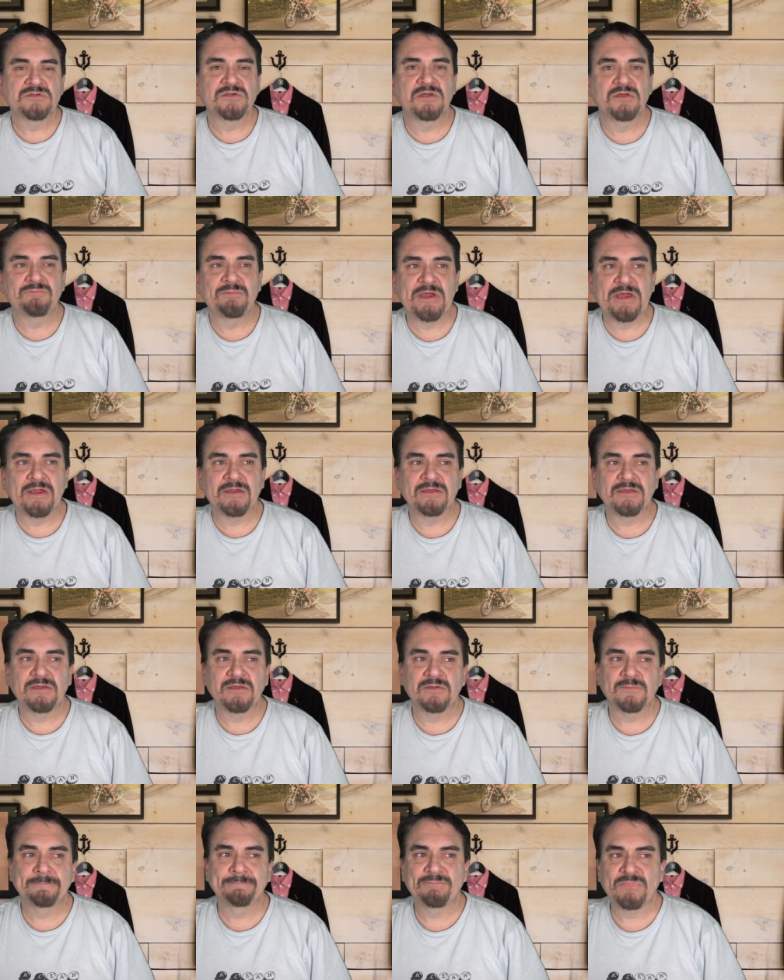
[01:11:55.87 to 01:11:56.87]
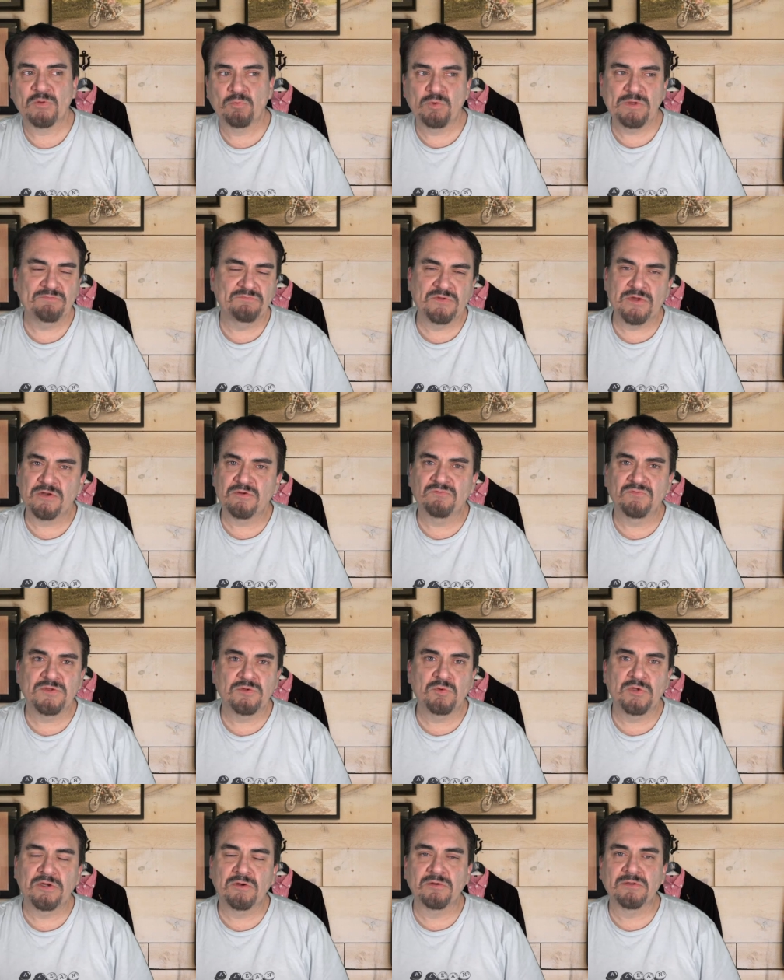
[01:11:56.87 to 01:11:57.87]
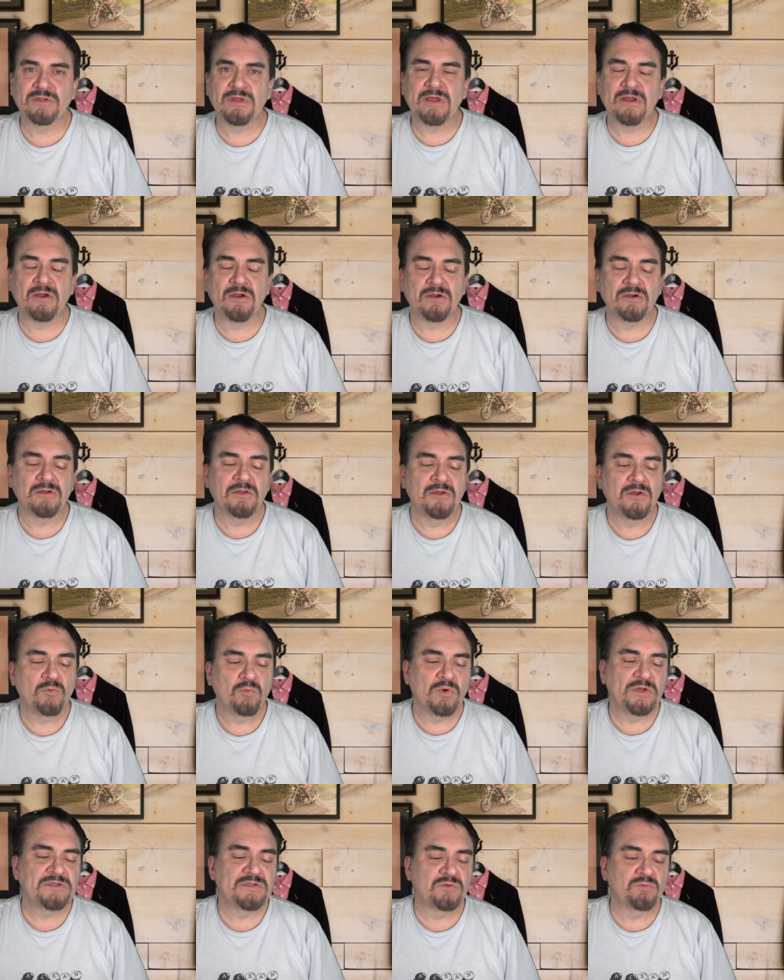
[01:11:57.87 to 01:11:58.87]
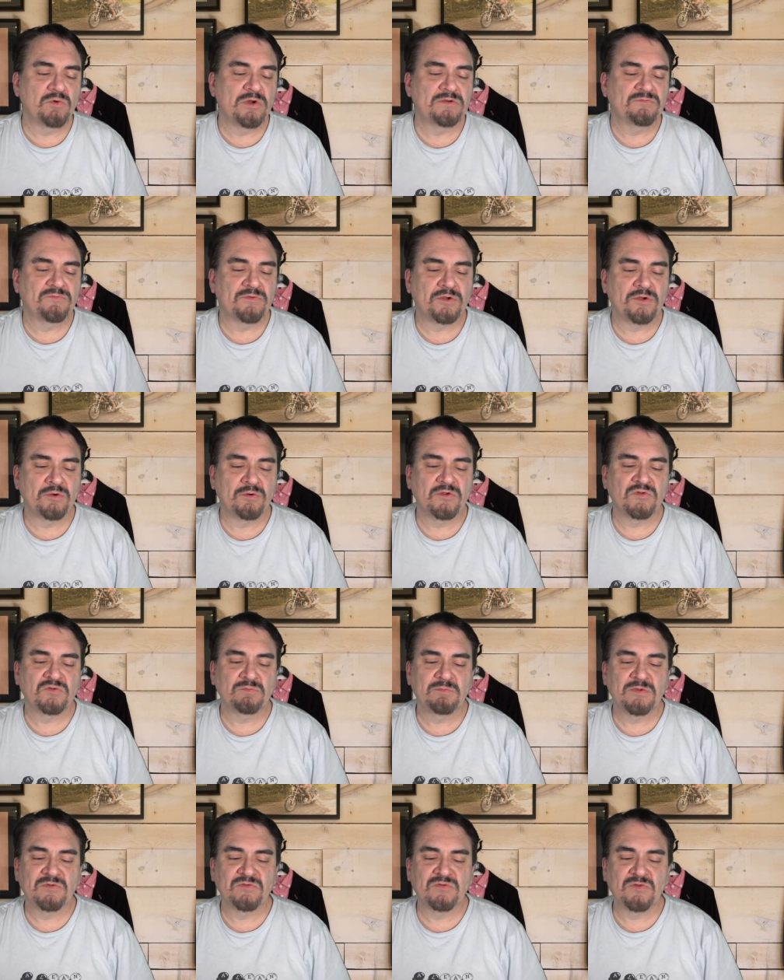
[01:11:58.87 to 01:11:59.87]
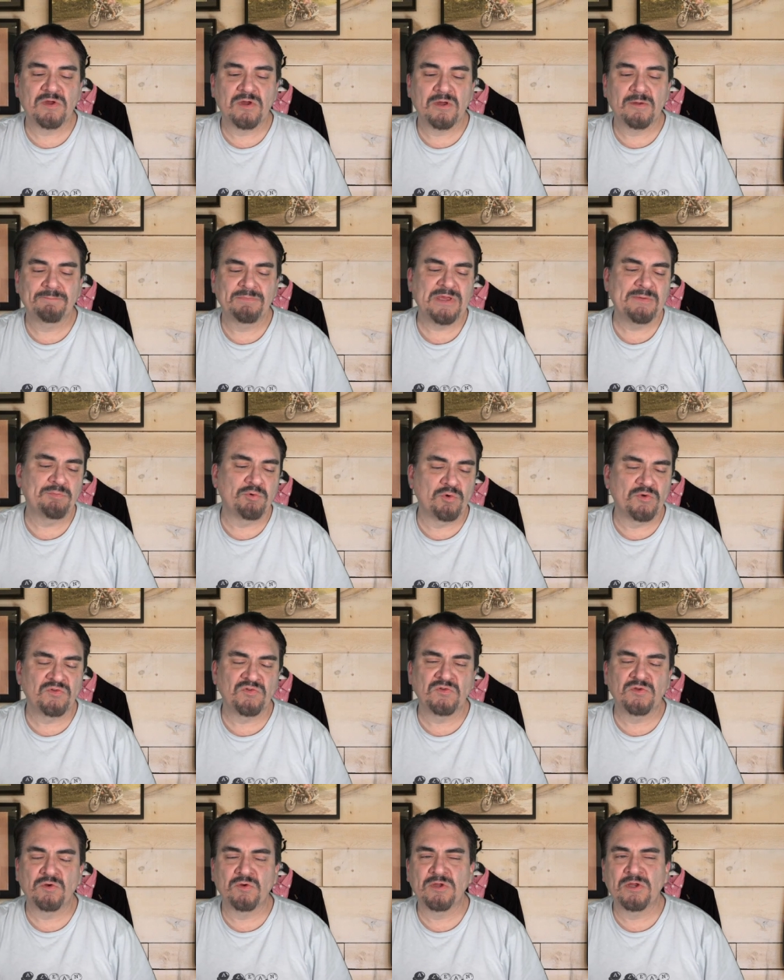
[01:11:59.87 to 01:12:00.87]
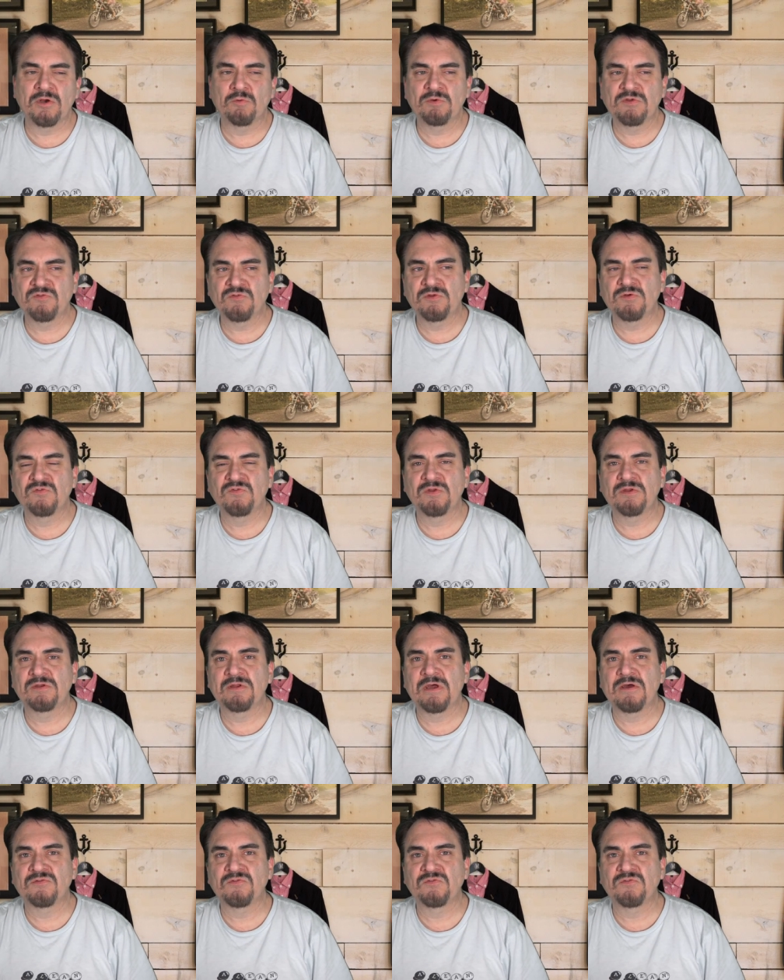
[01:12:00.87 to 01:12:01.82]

to get back in. We've done a few here and there. We did one for Christmas. People were still here. We still sent